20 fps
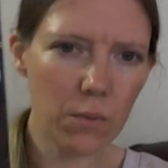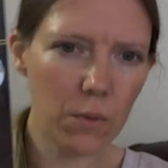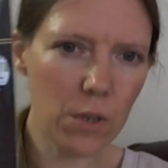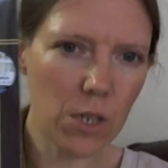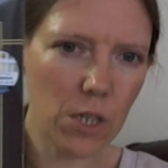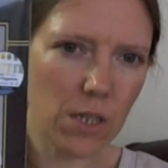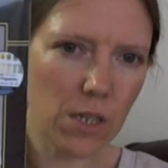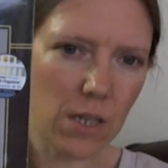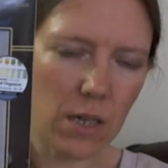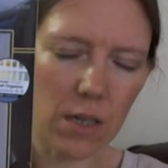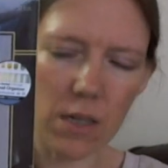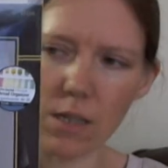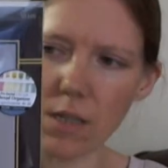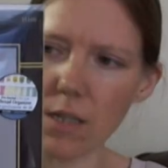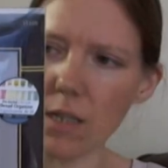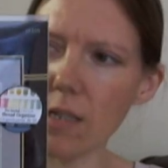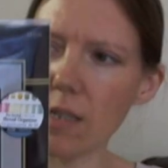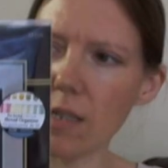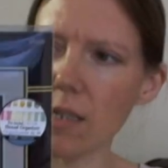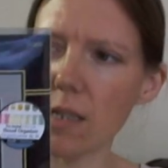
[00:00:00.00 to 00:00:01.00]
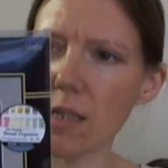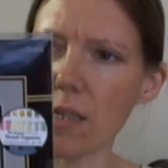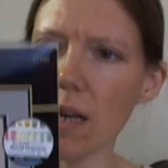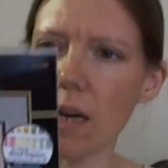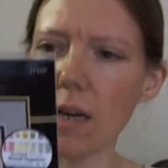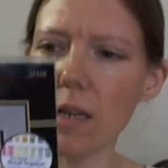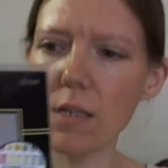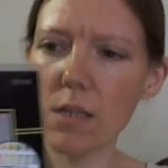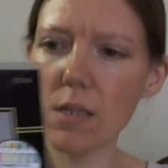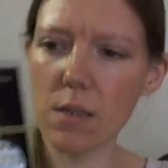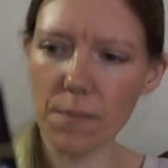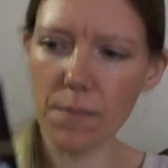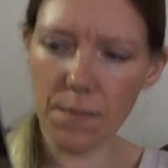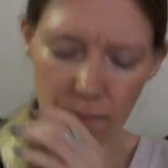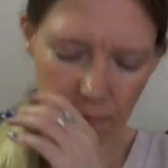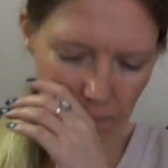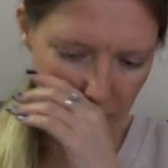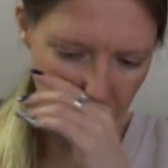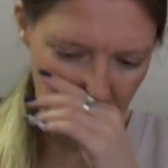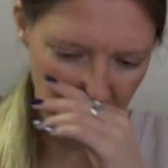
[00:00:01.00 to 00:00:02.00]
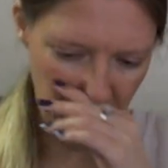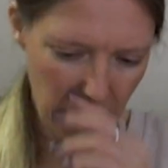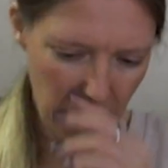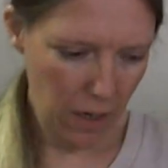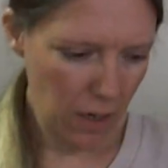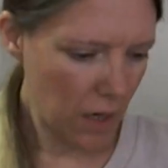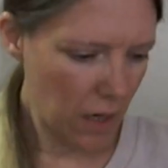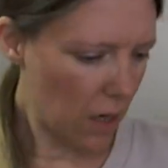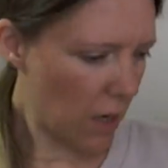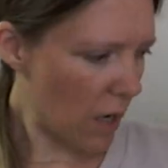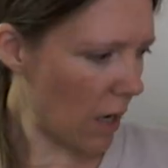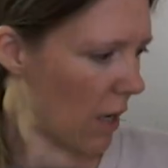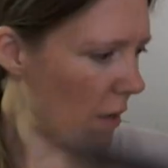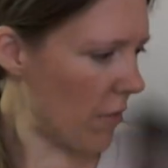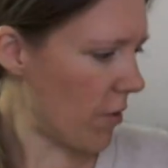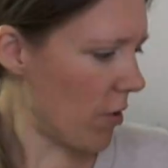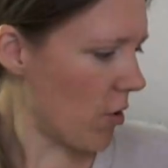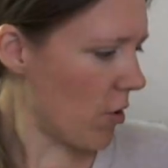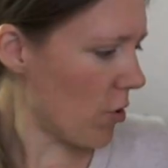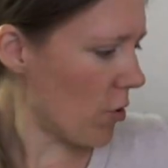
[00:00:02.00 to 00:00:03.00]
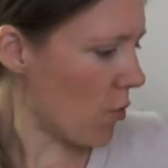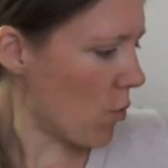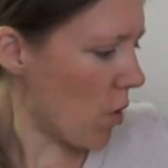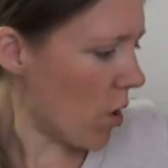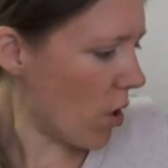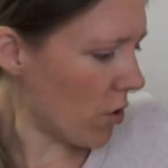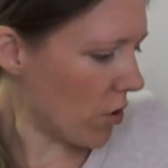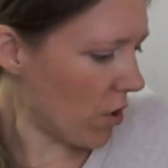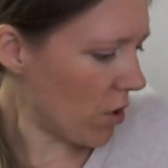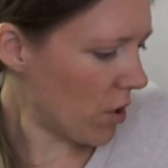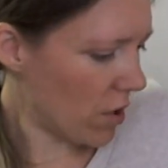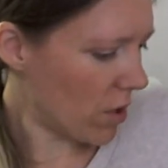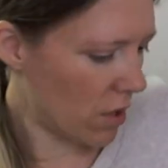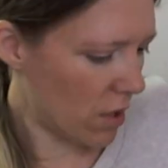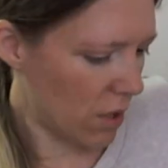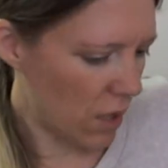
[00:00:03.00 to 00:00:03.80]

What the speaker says: which is a decent size. And the other one